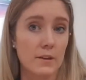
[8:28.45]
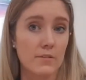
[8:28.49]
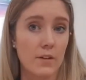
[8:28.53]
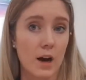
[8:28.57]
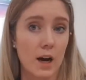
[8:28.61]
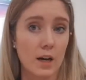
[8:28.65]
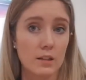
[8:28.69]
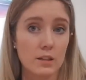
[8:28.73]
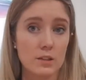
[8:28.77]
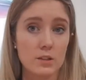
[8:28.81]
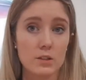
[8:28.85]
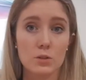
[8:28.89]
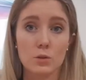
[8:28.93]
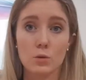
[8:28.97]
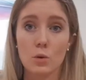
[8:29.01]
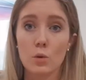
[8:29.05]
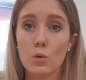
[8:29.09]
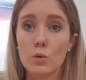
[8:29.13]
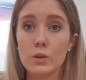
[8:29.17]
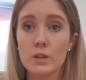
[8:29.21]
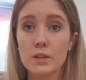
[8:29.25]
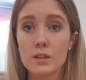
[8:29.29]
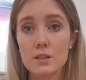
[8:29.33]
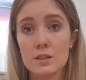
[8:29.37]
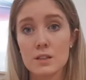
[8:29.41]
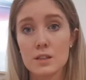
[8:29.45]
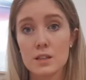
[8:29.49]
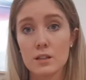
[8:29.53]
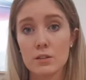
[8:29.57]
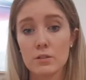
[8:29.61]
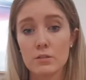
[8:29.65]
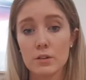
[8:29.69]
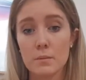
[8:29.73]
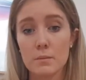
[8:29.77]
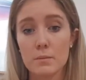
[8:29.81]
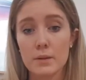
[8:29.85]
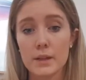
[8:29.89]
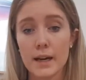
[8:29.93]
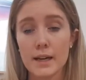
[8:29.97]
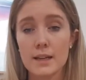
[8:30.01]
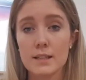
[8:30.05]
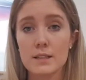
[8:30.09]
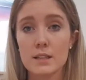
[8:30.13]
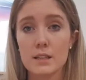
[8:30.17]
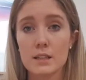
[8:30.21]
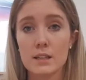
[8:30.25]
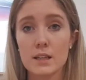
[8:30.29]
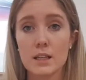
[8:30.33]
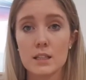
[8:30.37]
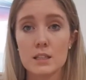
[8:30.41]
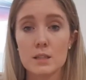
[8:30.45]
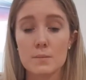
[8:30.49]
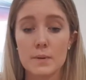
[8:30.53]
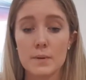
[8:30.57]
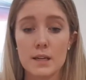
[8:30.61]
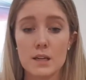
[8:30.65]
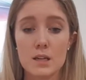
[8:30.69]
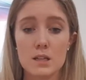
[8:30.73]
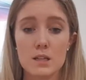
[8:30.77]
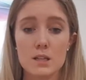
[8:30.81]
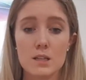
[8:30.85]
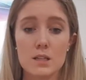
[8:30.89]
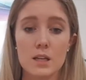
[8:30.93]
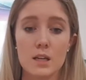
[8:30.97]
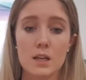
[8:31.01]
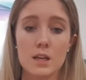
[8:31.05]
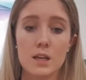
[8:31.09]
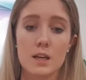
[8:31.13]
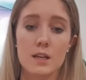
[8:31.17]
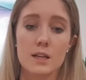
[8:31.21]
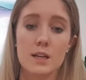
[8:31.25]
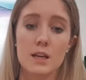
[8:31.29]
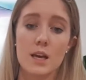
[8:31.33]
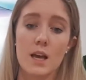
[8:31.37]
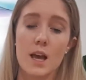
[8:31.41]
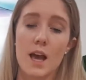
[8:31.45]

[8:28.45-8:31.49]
violence or orders that are in place that need to be considered,